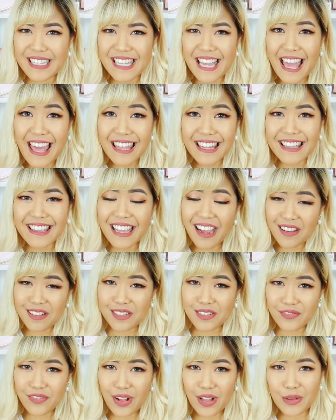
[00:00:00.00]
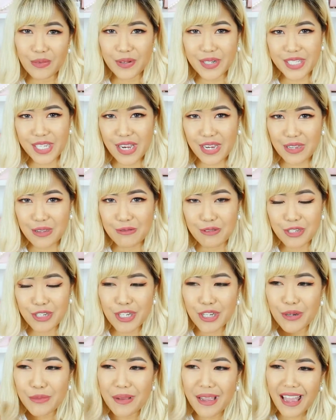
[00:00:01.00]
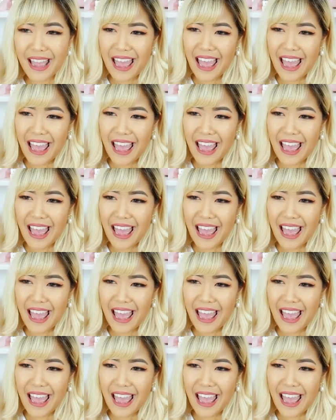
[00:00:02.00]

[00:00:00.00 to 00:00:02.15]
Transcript: 10,000 followers on YouTube,